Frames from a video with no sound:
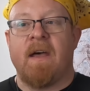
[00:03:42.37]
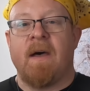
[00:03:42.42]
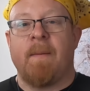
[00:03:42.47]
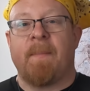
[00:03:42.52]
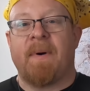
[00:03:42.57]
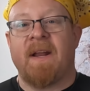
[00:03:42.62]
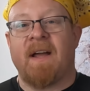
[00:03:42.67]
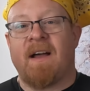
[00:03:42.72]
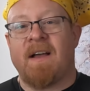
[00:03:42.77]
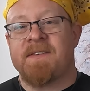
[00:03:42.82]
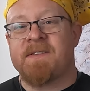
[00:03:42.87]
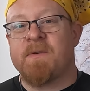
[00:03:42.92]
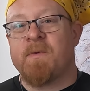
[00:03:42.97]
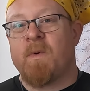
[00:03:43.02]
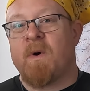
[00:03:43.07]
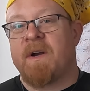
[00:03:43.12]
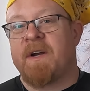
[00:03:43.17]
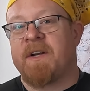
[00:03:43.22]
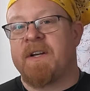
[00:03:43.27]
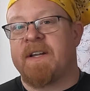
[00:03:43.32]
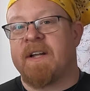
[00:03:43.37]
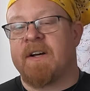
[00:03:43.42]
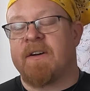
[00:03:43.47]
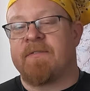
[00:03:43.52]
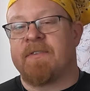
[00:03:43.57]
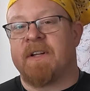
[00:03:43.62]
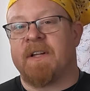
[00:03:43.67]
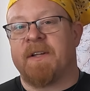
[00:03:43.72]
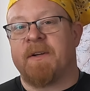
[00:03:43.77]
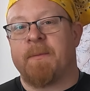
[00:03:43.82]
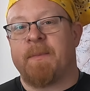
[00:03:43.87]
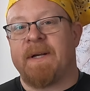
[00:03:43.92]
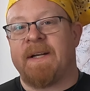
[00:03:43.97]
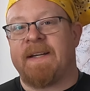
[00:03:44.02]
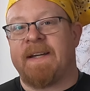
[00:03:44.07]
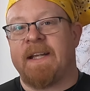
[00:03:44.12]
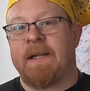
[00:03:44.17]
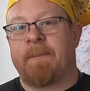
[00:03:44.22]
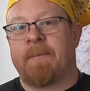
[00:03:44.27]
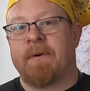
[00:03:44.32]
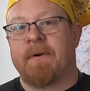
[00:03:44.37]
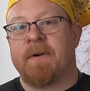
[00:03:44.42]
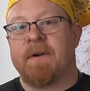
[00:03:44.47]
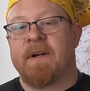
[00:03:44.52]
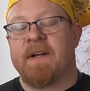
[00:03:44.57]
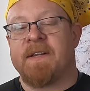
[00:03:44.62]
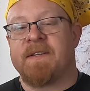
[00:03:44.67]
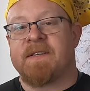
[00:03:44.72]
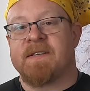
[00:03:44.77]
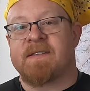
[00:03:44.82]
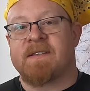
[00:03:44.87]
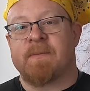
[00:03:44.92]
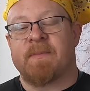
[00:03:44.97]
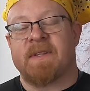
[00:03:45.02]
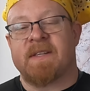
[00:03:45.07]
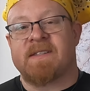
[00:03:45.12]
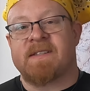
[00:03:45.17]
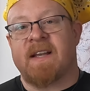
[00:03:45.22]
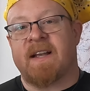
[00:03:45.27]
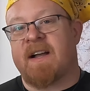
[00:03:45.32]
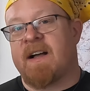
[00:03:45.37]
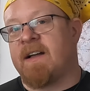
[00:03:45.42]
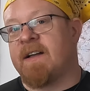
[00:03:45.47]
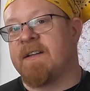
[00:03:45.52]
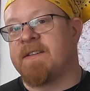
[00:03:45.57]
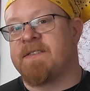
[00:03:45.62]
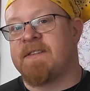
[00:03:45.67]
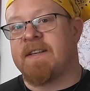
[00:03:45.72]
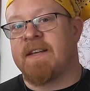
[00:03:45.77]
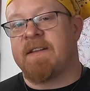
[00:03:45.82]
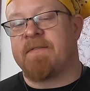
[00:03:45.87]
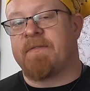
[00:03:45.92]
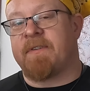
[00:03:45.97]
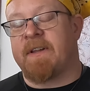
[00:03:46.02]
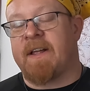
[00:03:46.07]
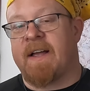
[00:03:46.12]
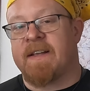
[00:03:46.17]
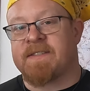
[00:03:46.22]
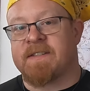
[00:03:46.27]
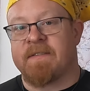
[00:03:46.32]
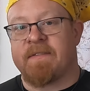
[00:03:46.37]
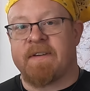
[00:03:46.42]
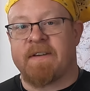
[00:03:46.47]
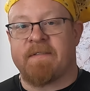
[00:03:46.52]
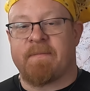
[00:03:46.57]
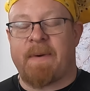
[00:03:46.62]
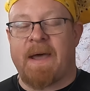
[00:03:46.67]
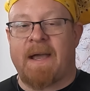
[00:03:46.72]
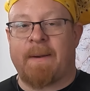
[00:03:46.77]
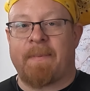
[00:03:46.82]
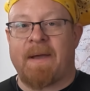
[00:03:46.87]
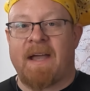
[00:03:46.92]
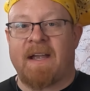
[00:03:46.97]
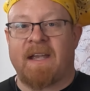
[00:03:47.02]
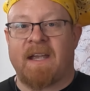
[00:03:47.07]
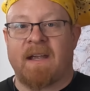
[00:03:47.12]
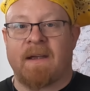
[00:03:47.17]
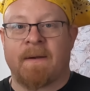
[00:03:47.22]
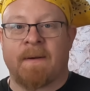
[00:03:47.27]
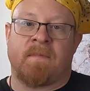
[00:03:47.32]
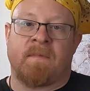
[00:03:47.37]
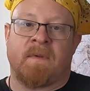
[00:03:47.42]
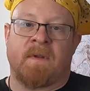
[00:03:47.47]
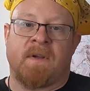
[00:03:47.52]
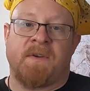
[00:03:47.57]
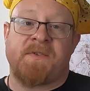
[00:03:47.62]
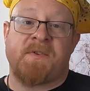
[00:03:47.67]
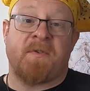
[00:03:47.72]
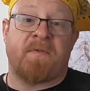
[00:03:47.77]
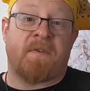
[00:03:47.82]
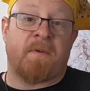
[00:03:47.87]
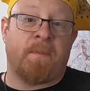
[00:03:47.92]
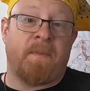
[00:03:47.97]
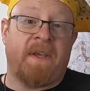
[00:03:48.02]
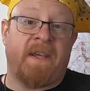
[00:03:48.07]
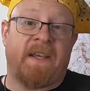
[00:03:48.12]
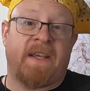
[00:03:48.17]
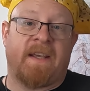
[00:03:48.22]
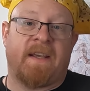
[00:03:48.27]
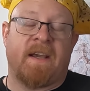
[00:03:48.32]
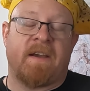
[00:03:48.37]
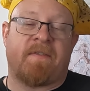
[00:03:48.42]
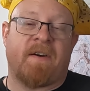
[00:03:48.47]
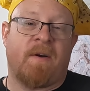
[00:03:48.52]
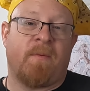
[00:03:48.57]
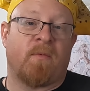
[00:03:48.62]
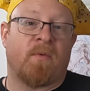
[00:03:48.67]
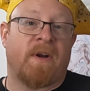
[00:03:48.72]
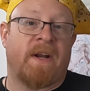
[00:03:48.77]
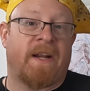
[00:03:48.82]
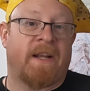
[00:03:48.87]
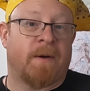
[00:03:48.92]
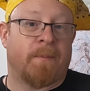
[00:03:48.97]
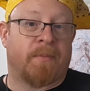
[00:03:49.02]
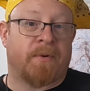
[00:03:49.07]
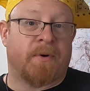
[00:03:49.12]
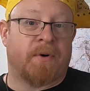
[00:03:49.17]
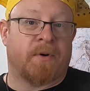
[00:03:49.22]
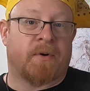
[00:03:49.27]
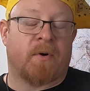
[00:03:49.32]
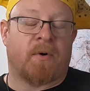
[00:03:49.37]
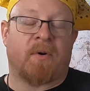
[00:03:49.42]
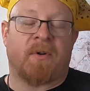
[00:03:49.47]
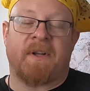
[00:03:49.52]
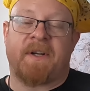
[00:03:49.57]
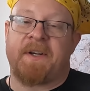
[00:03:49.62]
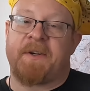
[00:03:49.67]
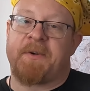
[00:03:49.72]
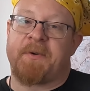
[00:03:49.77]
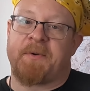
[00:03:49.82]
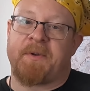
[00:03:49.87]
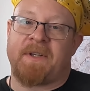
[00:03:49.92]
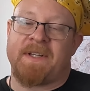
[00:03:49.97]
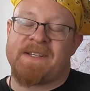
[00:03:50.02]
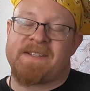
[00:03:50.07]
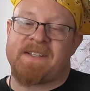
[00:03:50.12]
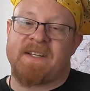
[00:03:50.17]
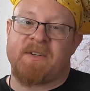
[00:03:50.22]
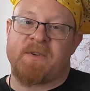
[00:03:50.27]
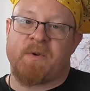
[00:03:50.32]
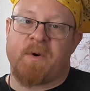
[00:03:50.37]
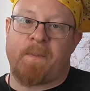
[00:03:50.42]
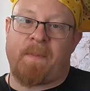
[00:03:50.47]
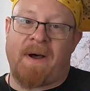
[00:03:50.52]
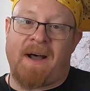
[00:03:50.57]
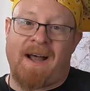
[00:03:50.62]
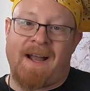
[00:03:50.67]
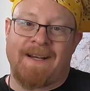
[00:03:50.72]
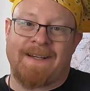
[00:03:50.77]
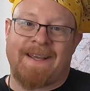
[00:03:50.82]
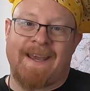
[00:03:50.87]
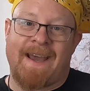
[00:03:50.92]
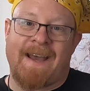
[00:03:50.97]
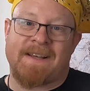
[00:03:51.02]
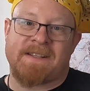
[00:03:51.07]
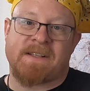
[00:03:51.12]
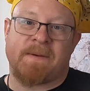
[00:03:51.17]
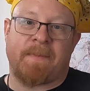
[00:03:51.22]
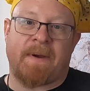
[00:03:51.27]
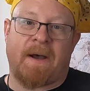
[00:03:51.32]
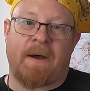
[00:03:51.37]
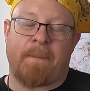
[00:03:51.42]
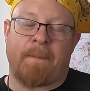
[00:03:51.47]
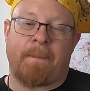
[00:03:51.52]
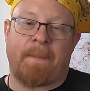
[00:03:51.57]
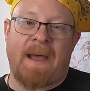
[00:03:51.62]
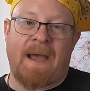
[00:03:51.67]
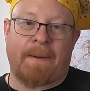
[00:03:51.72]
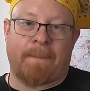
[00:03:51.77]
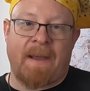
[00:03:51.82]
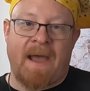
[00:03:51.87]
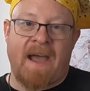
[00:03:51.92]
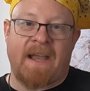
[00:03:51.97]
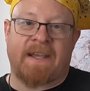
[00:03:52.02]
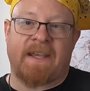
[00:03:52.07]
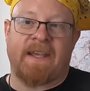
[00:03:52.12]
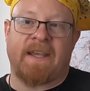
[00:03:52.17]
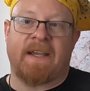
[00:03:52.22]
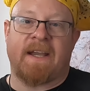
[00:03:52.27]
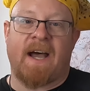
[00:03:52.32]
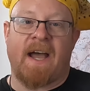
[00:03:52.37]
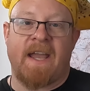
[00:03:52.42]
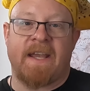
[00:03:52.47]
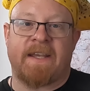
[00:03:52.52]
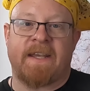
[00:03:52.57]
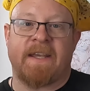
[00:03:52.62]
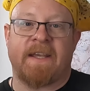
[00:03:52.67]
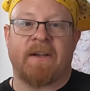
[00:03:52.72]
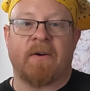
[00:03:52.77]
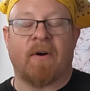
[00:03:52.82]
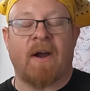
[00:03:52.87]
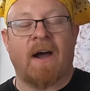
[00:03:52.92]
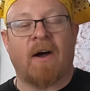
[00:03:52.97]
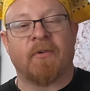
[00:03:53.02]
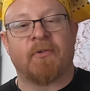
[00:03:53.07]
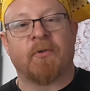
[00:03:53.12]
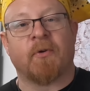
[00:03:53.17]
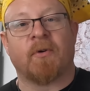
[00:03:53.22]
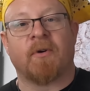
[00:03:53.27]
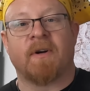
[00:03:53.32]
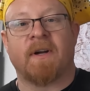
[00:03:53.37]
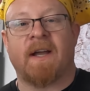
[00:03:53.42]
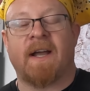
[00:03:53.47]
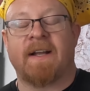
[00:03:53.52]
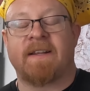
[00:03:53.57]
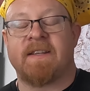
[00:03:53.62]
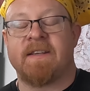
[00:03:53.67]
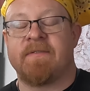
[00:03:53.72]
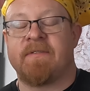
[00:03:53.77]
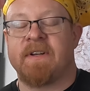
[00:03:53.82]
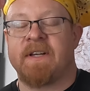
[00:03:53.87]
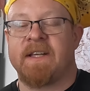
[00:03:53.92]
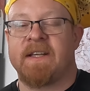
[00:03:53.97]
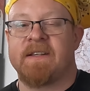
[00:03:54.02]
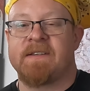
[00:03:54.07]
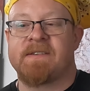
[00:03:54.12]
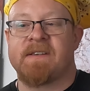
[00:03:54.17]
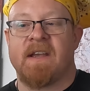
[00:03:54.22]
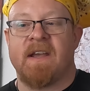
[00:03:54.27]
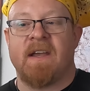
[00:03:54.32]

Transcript: But I also want to delve a little bit deeper into some of the psychology and philosophy of backpacking. So for me, if I'm reading a book or listening to a podcast about backpacking, hiking, or outdoor activities,